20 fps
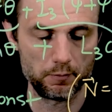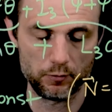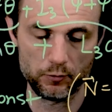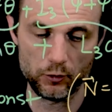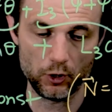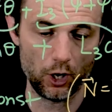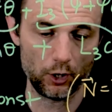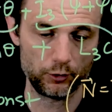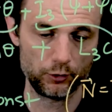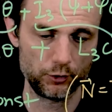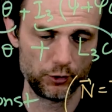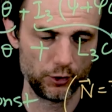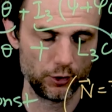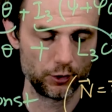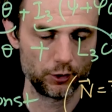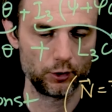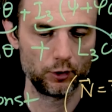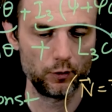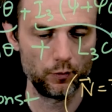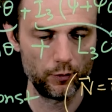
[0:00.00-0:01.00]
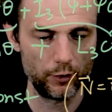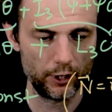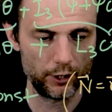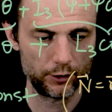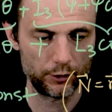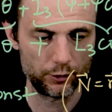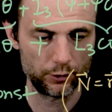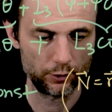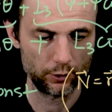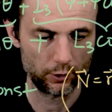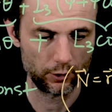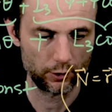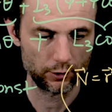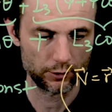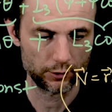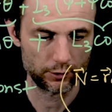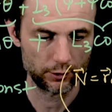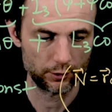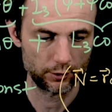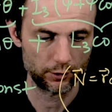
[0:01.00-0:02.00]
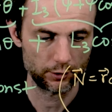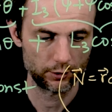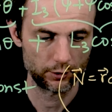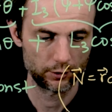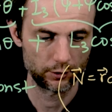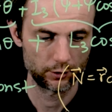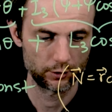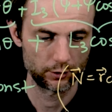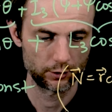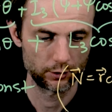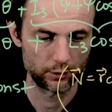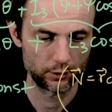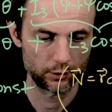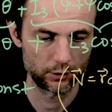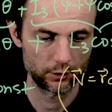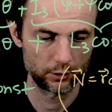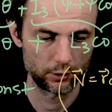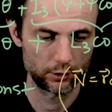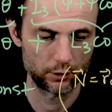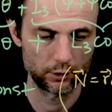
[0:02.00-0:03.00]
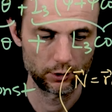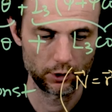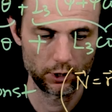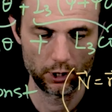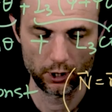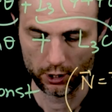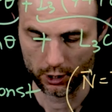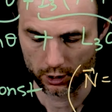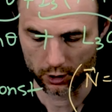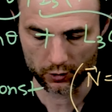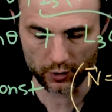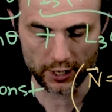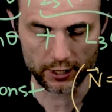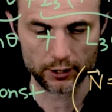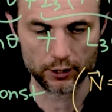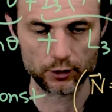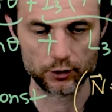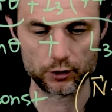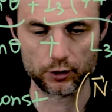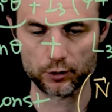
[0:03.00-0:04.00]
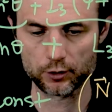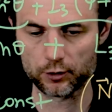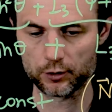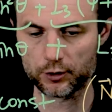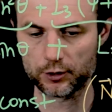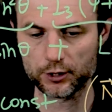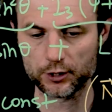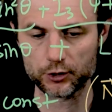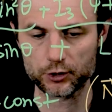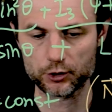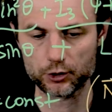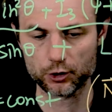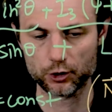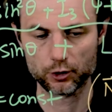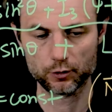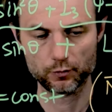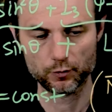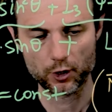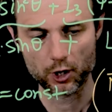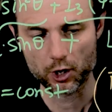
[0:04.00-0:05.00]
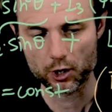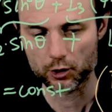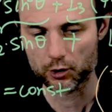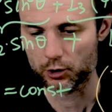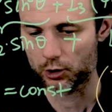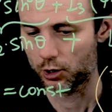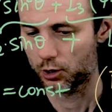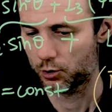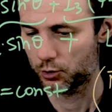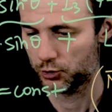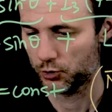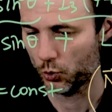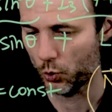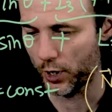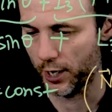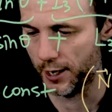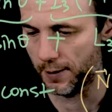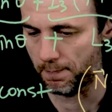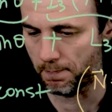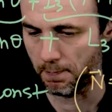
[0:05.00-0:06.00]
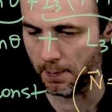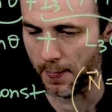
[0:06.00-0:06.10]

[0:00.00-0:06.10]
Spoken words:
Not to 0, but to constant. Great, so this term goes away.